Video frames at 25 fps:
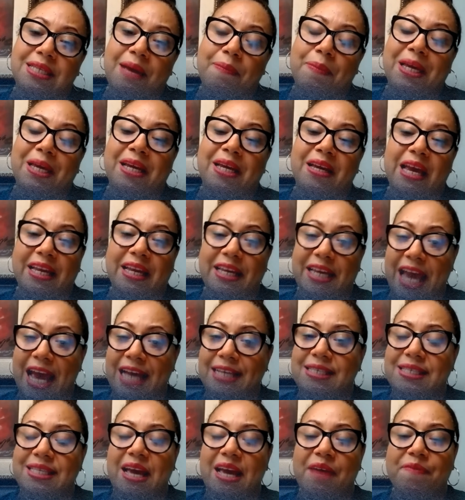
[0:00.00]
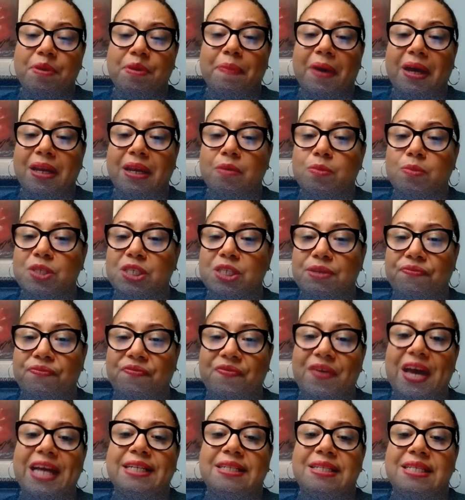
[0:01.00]
I mean, yes, everybody was
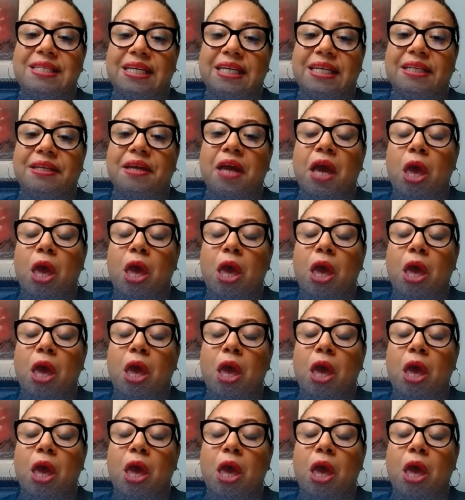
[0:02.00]
affected,